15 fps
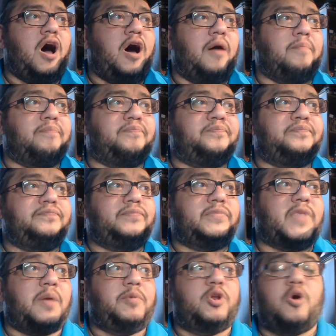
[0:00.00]

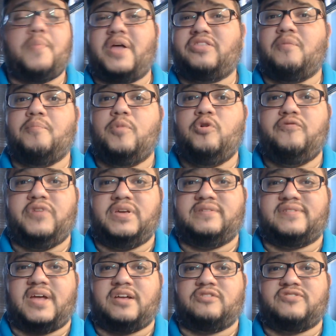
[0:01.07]
Let me know about the
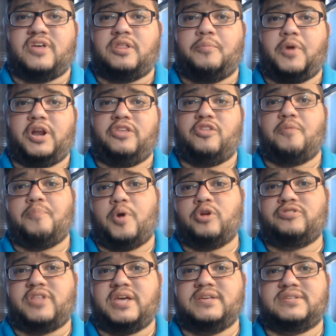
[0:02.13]
movies that are celebrating their
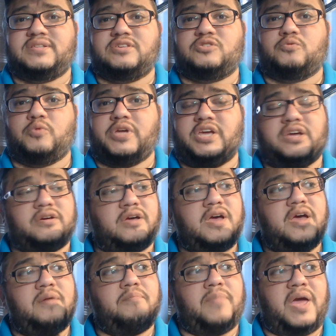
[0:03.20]
birthdays this
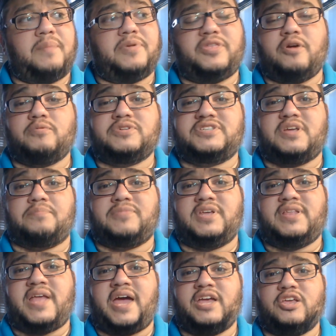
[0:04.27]
week. Maybe there was
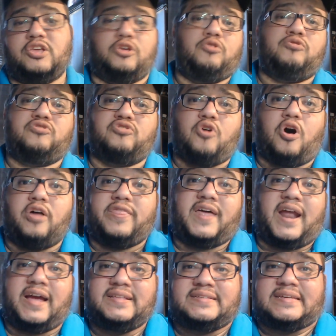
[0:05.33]
something that you
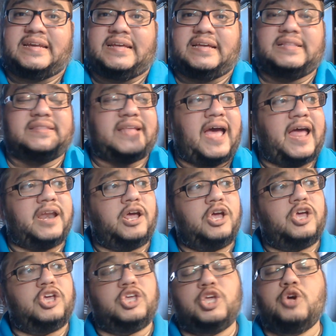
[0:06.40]
saw that I didn't,
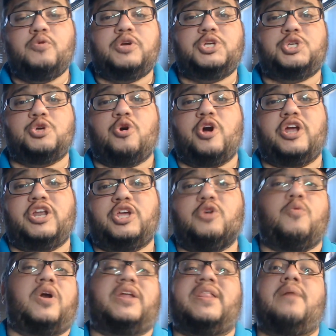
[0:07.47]
that you enjoyed,
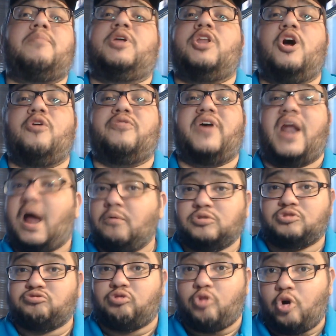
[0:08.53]
and you want to let me know that
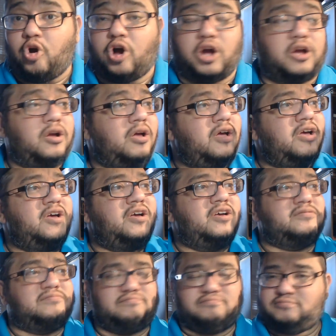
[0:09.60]
I was wrong.
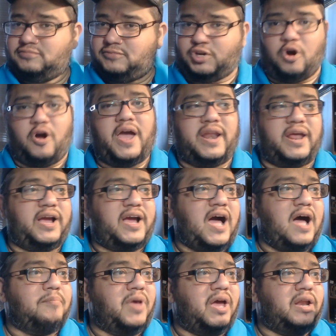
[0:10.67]
Go ahead
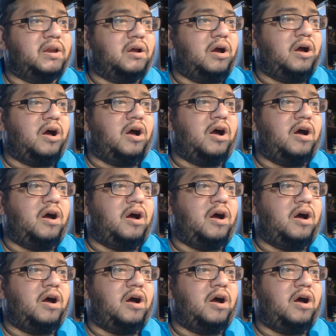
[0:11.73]
and comment.